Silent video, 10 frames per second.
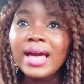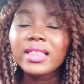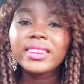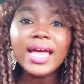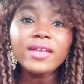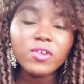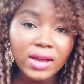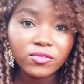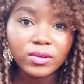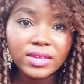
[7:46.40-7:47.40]
then you
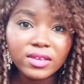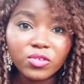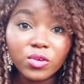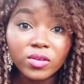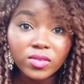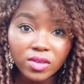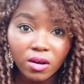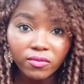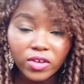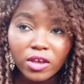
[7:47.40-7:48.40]
have to listen to
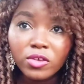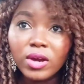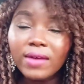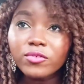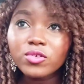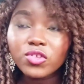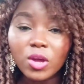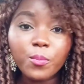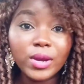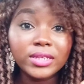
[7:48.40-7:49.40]
yourself. You have to
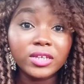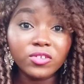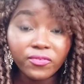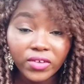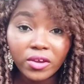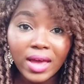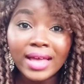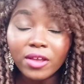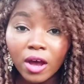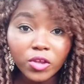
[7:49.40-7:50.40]
stop pointing the finger
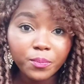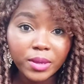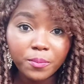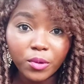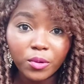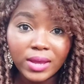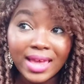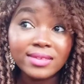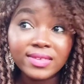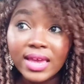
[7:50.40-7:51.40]
at other people
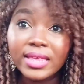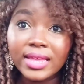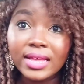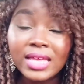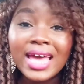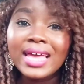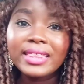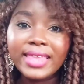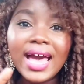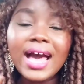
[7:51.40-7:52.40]
and saying that
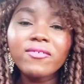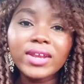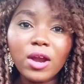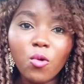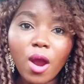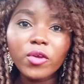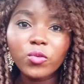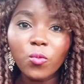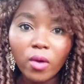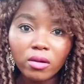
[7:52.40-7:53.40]
they haven't acquired
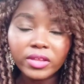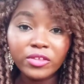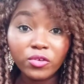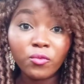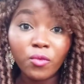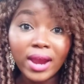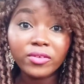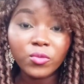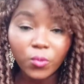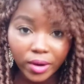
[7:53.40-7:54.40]
wealth in the
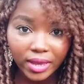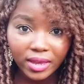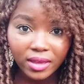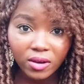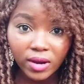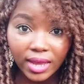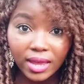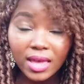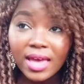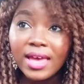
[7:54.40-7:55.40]
right way. Okay?
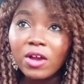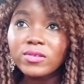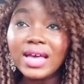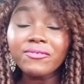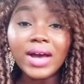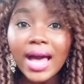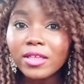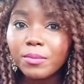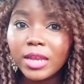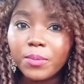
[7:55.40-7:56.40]
Because I've had
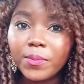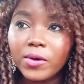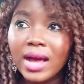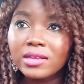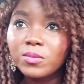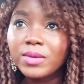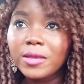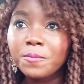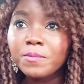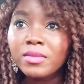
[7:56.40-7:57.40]
many people ask
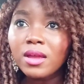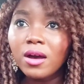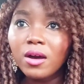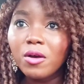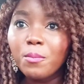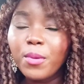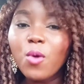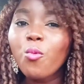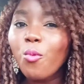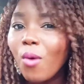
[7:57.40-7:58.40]
me,
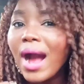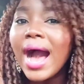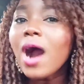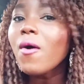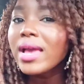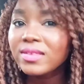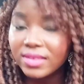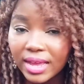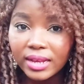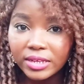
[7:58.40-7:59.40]
but how
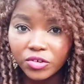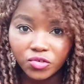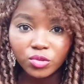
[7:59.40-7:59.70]
exactly did you